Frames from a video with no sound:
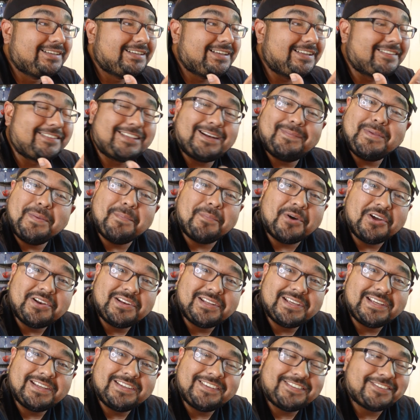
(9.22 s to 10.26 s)
It's going to be
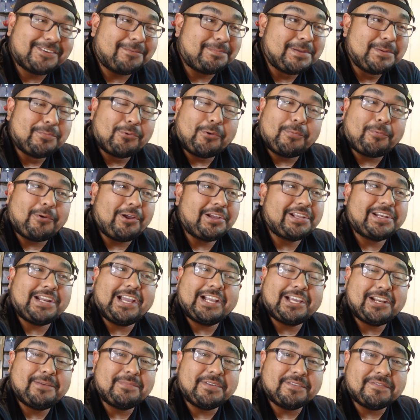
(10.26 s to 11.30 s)
Monday, so people are probably
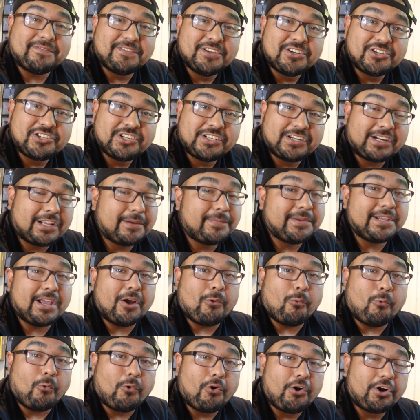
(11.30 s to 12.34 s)
not going to be fishing. They're going to be
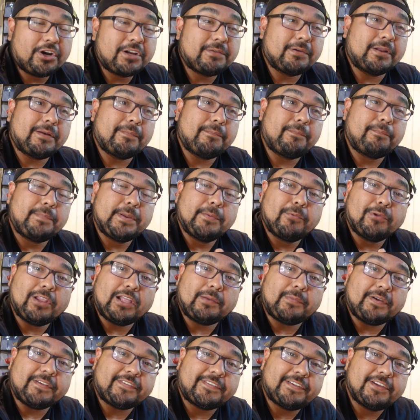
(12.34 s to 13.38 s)
at work, but people like
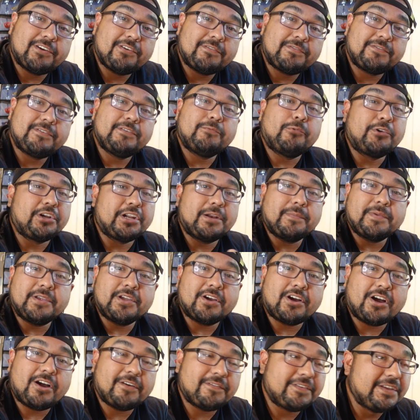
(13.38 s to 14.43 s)
myself, we're going to be
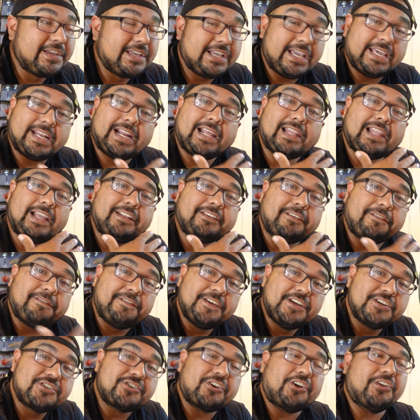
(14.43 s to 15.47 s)
off, and I like to
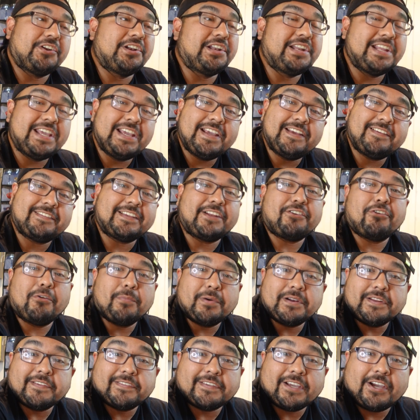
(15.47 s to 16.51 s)
fish on days that
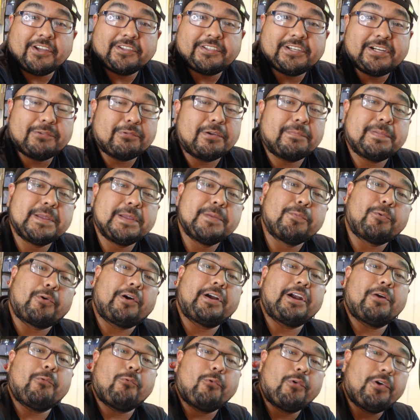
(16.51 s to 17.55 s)
nobody's out there when people are
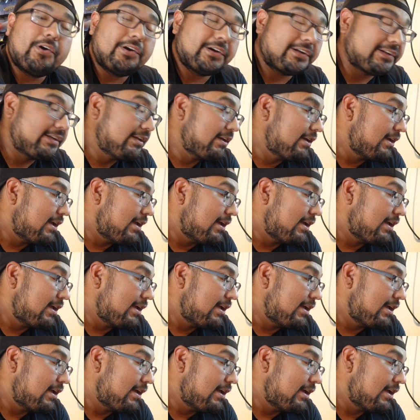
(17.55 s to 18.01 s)
at work.